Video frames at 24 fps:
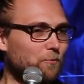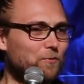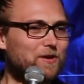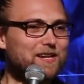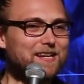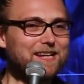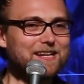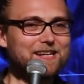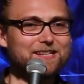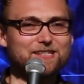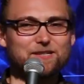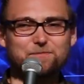We
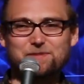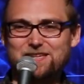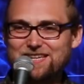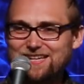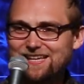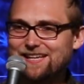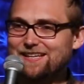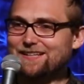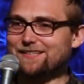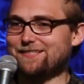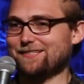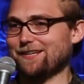need it to be
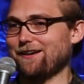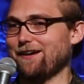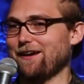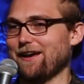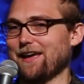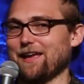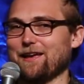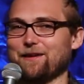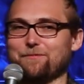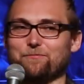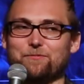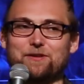in
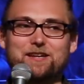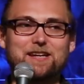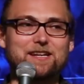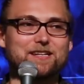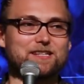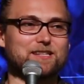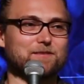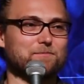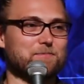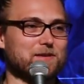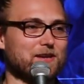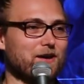time. We
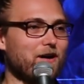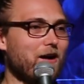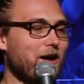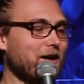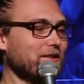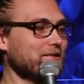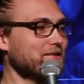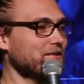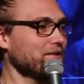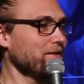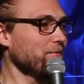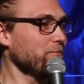need it to be
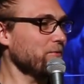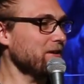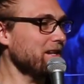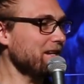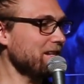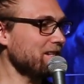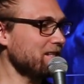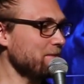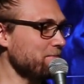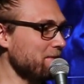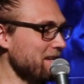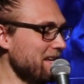awesome. We
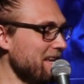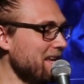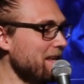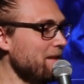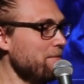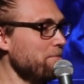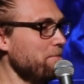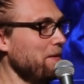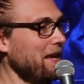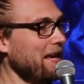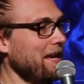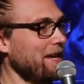need it to be
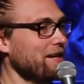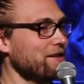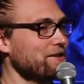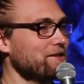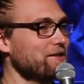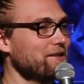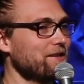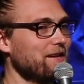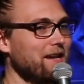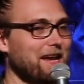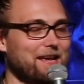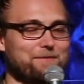in
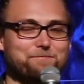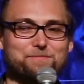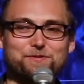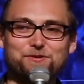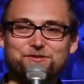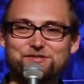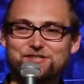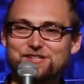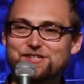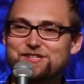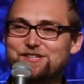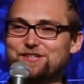pitch. And
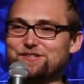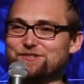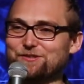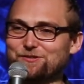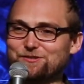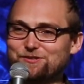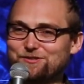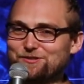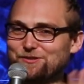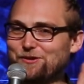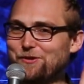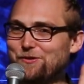musicians
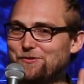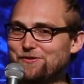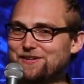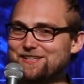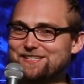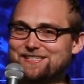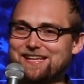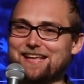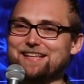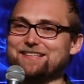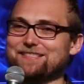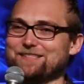are so
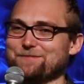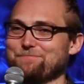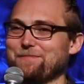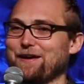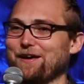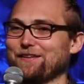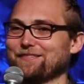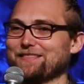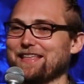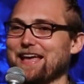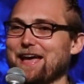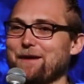intense
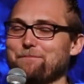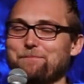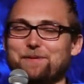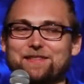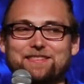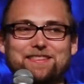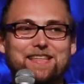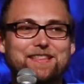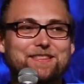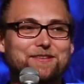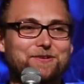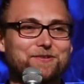about that,
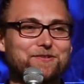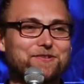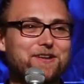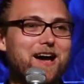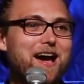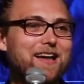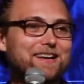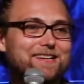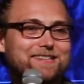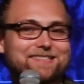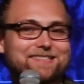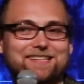but then they're
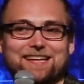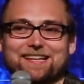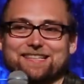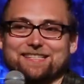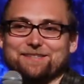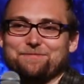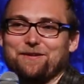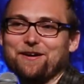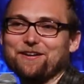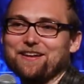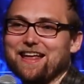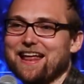not intense
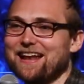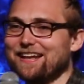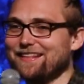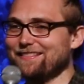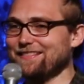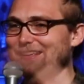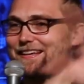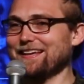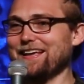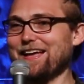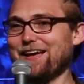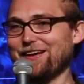about
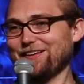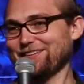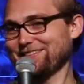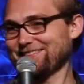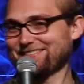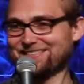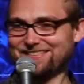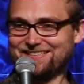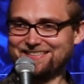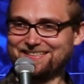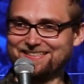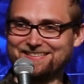anything
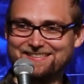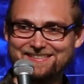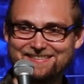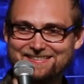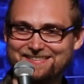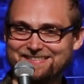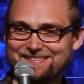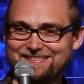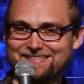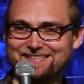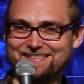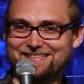else.
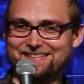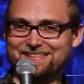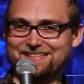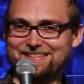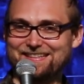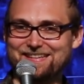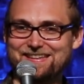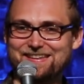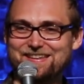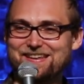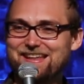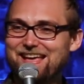
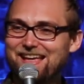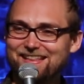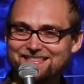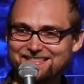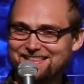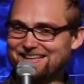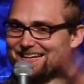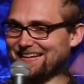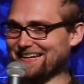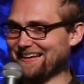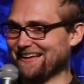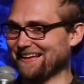
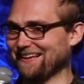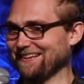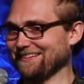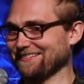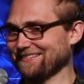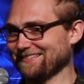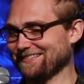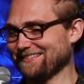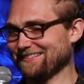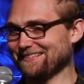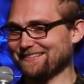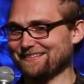Nothing
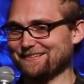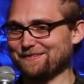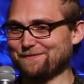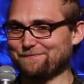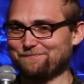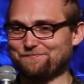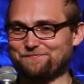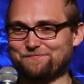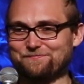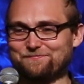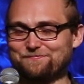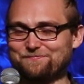else.
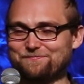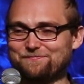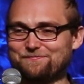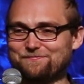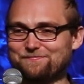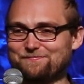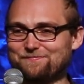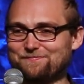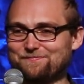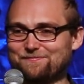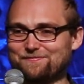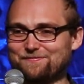
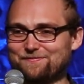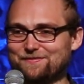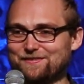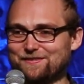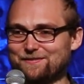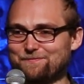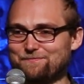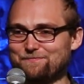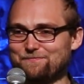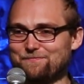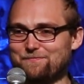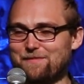
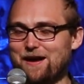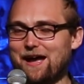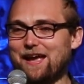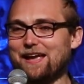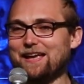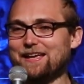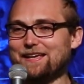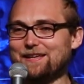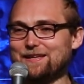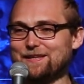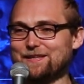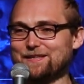
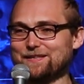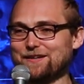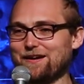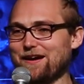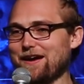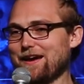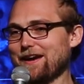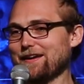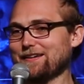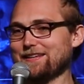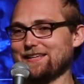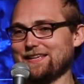My
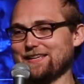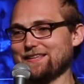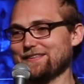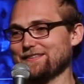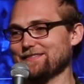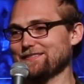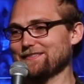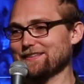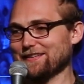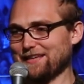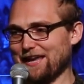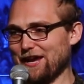God
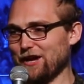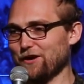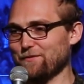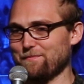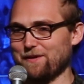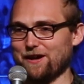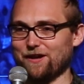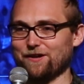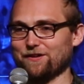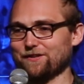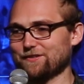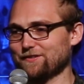is the Care
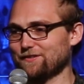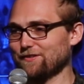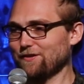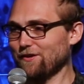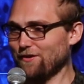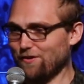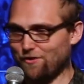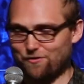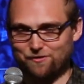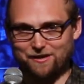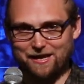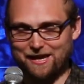Bears.
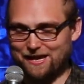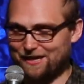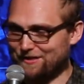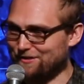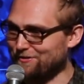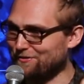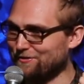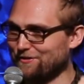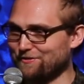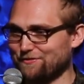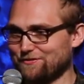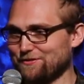Okay,
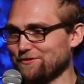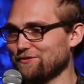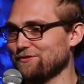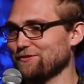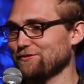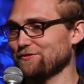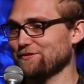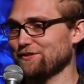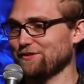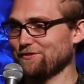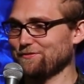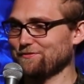you
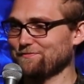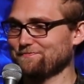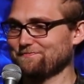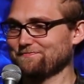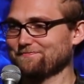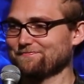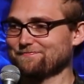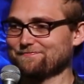do you.